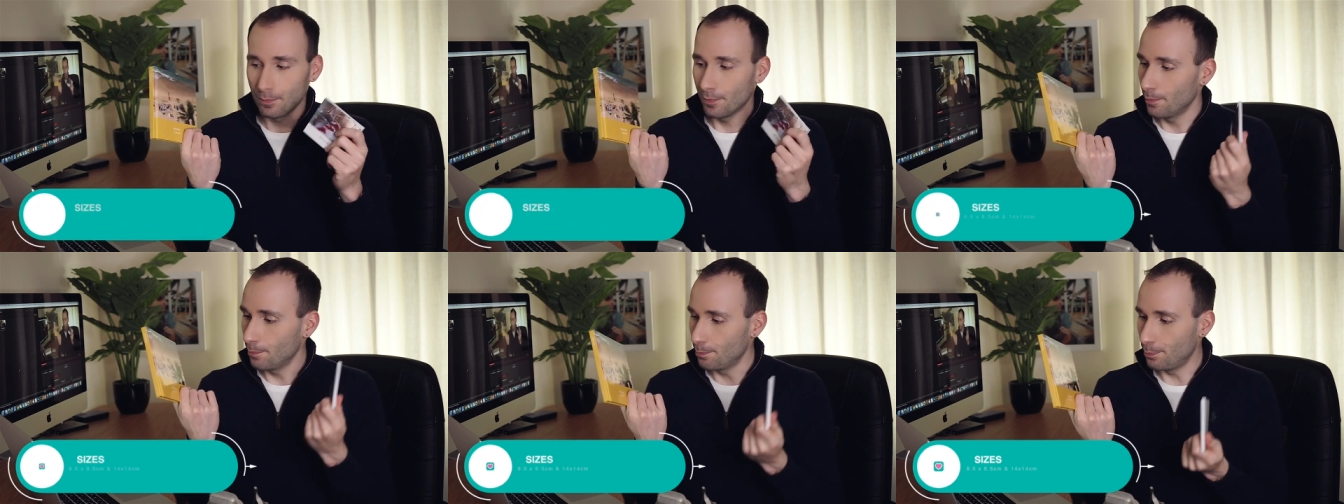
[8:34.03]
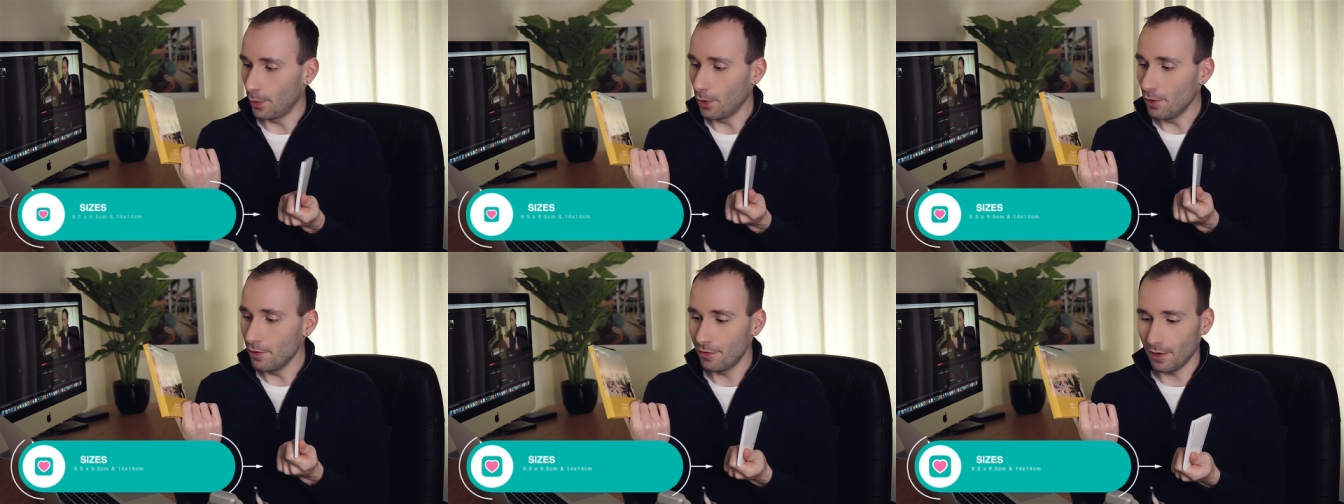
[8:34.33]

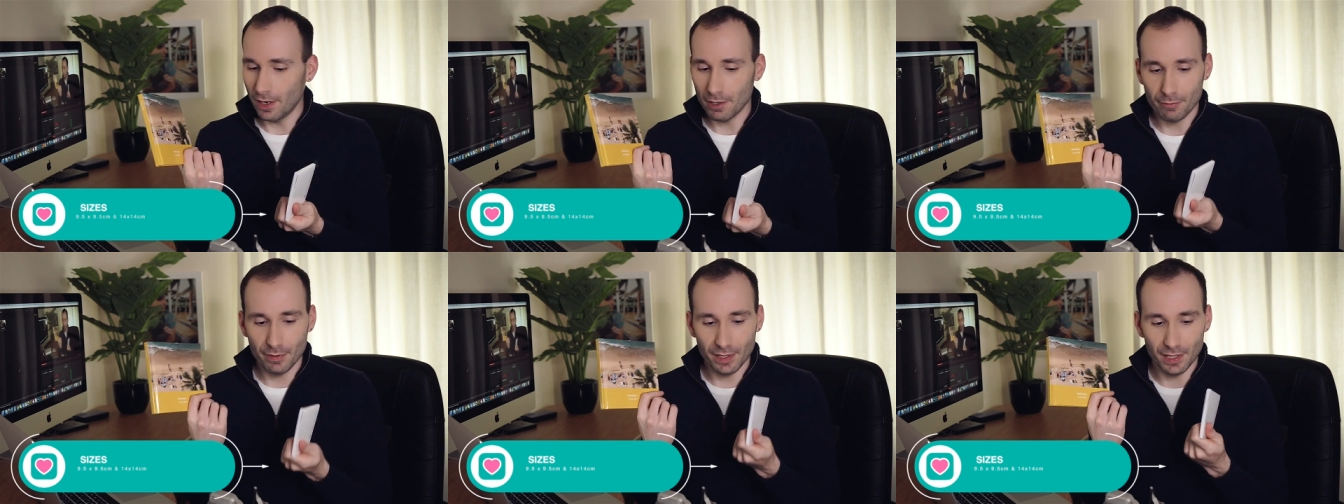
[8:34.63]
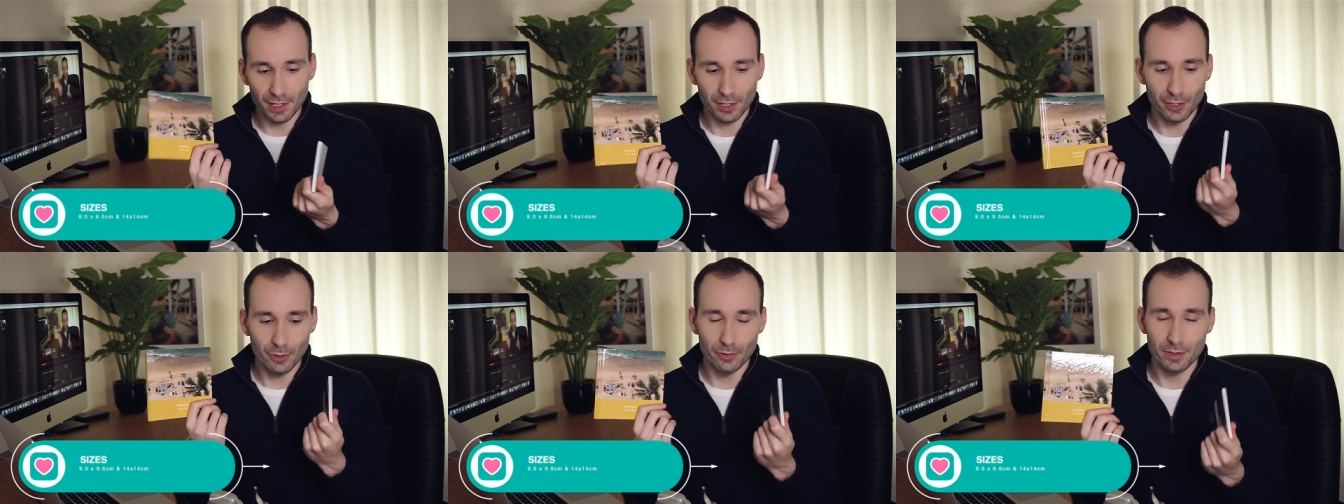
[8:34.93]
Both are
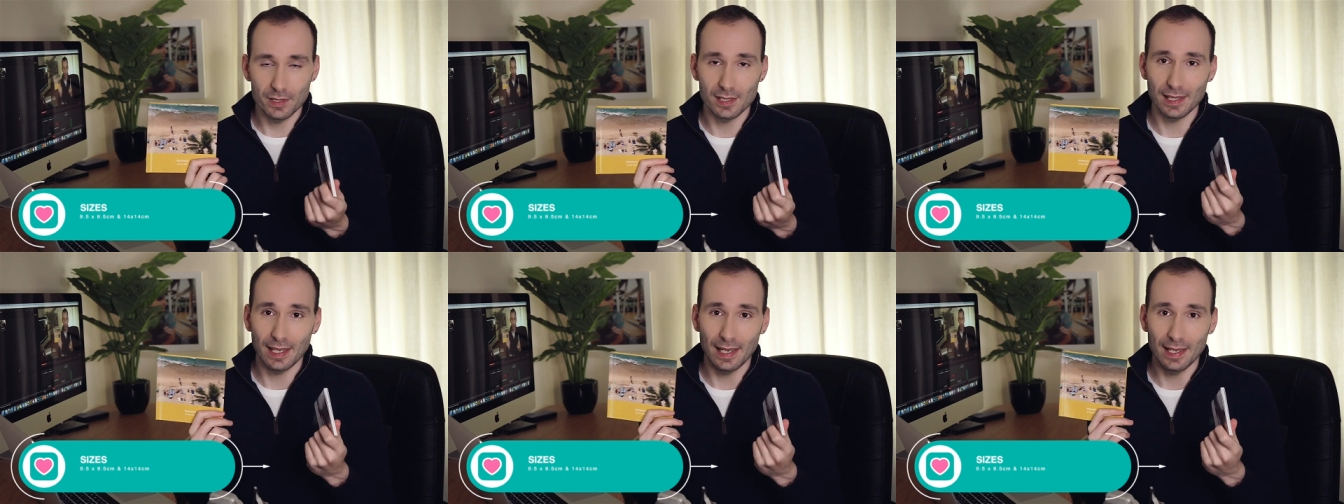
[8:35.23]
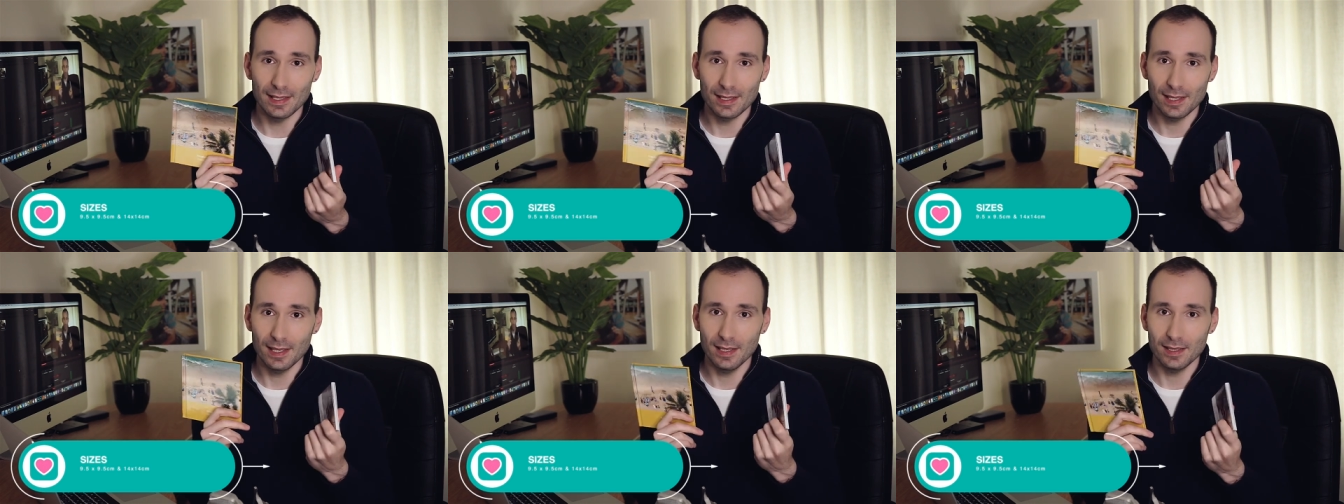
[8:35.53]
really cute
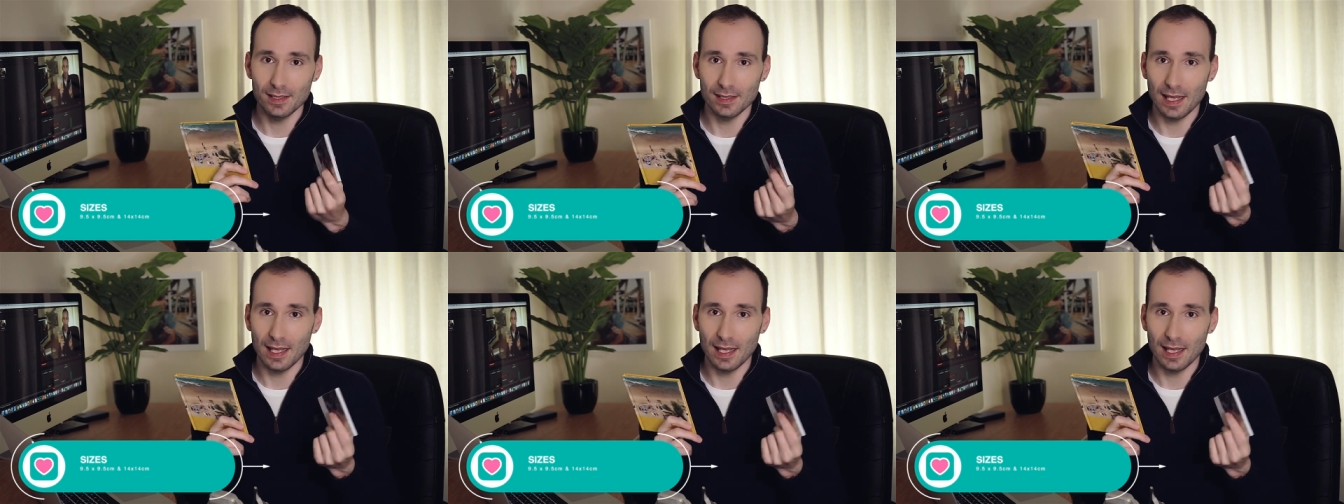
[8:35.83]
sizes.